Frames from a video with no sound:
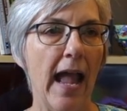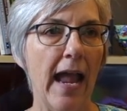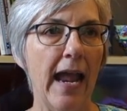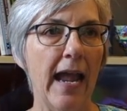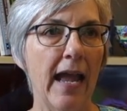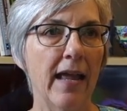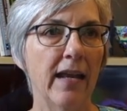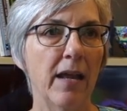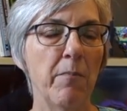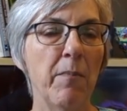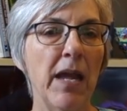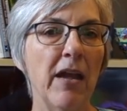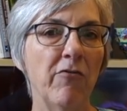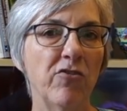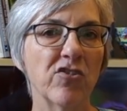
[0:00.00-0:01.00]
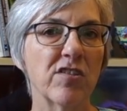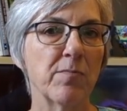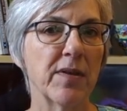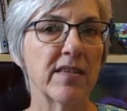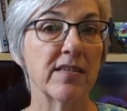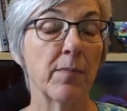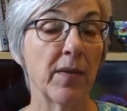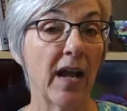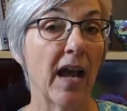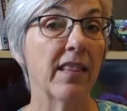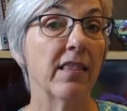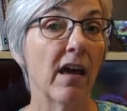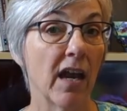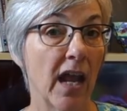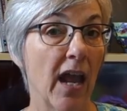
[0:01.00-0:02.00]
and it may have just been something I
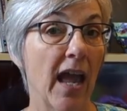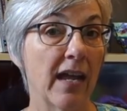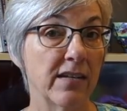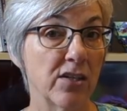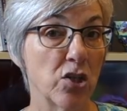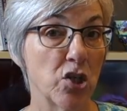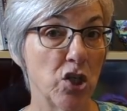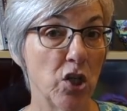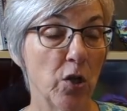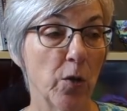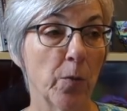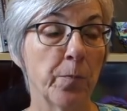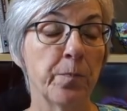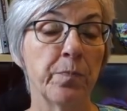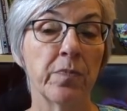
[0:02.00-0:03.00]
thought I had to do